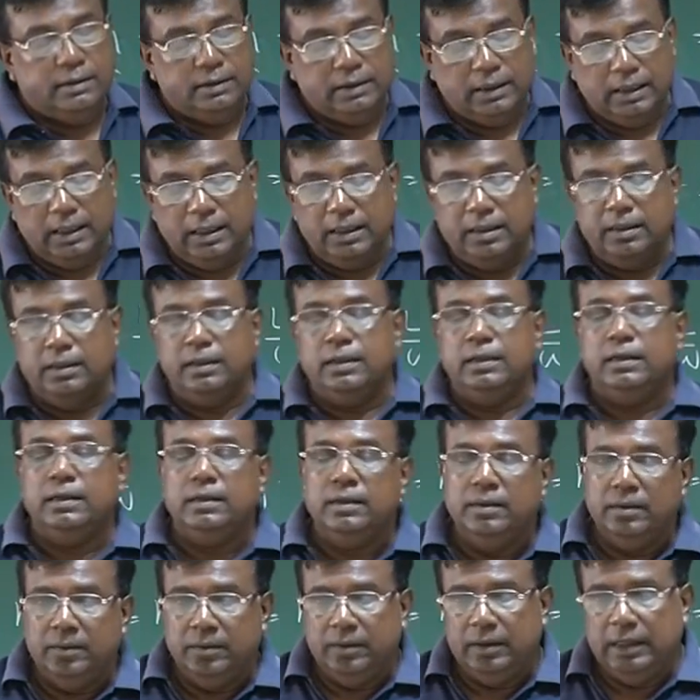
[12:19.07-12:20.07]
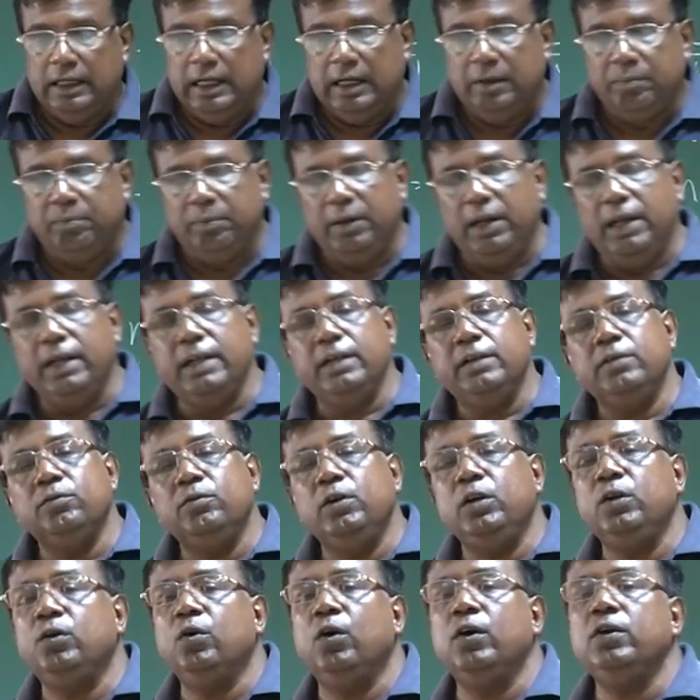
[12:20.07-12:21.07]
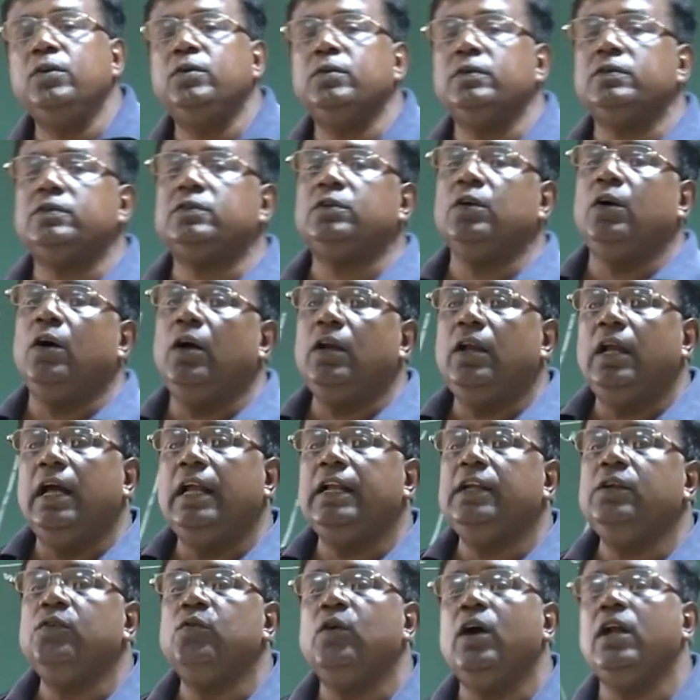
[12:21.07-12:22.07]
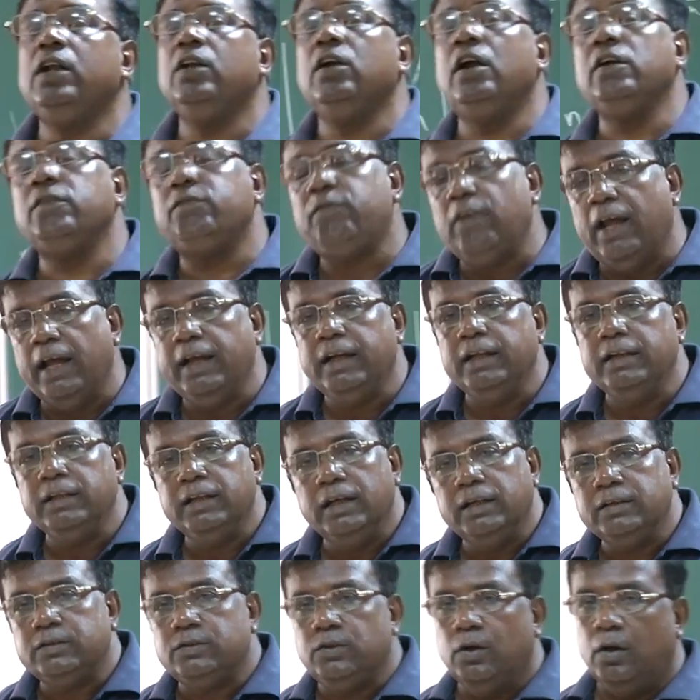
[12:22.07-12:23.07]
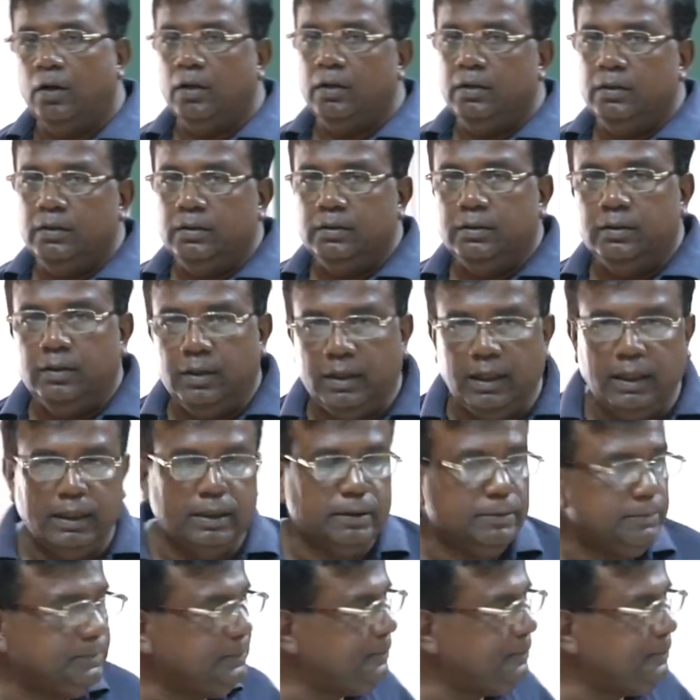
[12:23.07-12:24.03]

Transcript: the airplane will go into stall and you are not flying in the stall. Okay?